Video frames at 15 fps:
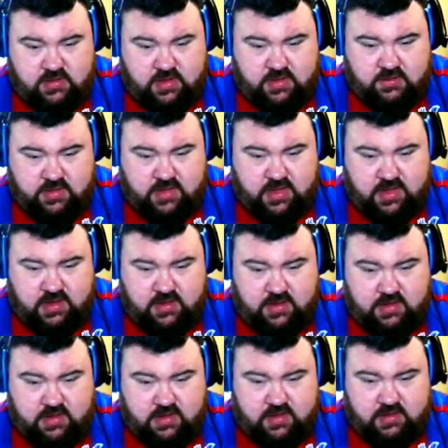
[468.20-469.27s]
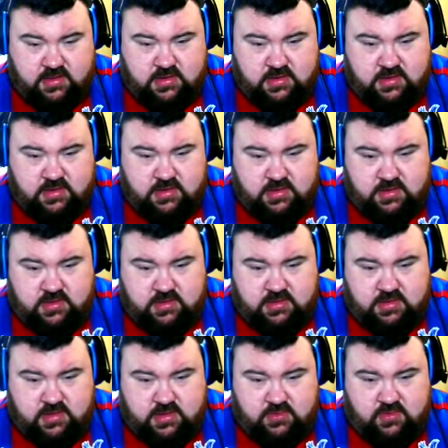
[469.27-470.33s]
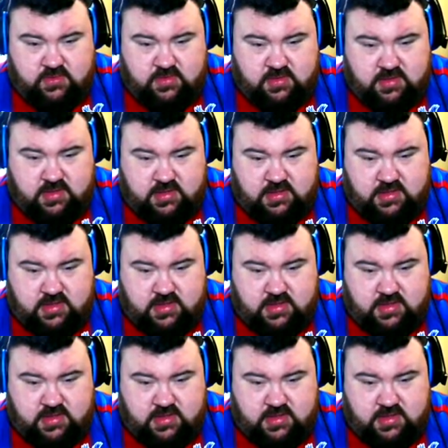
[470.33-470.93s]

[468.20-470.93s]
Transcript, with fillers: That'll be handy. Yeah, who is it?